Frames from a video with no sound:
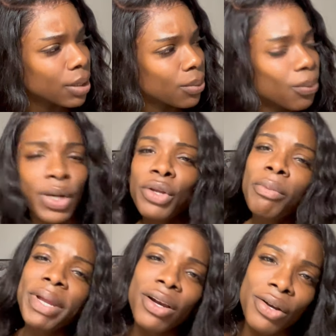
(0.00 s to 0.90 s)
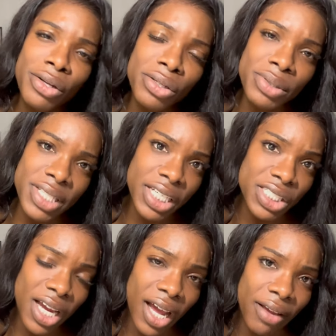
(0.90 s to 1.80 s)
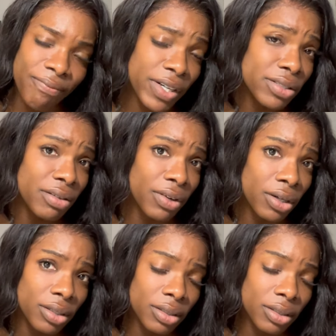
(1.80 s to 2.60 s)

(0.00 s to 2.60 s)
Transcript: what do you mean all you do is take a shot? First of all.